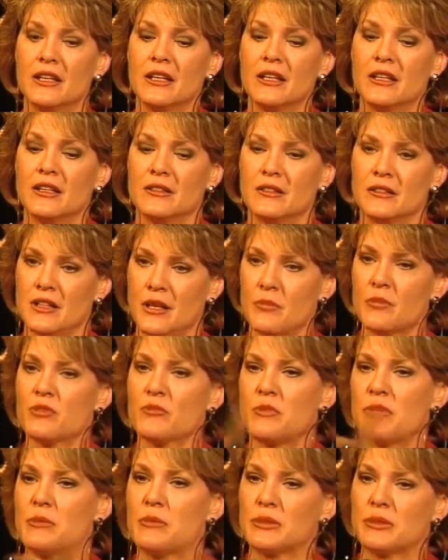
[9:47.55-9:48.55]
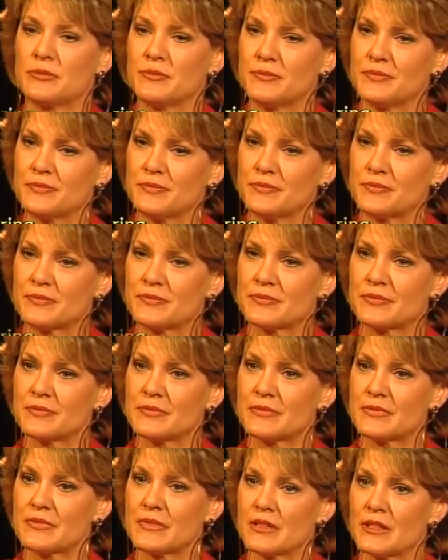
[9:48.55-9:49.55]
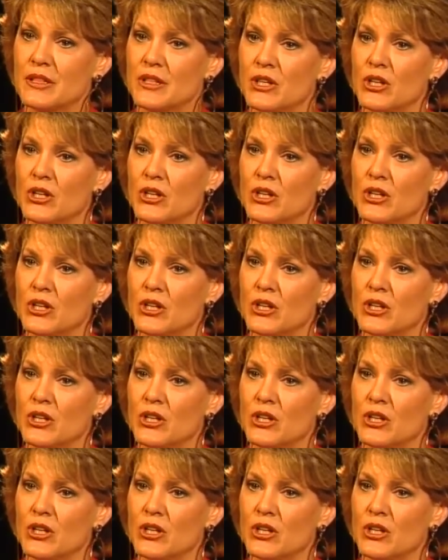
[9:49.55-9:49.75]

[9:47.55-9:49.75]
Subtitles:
so did you live in New York mostly, or here?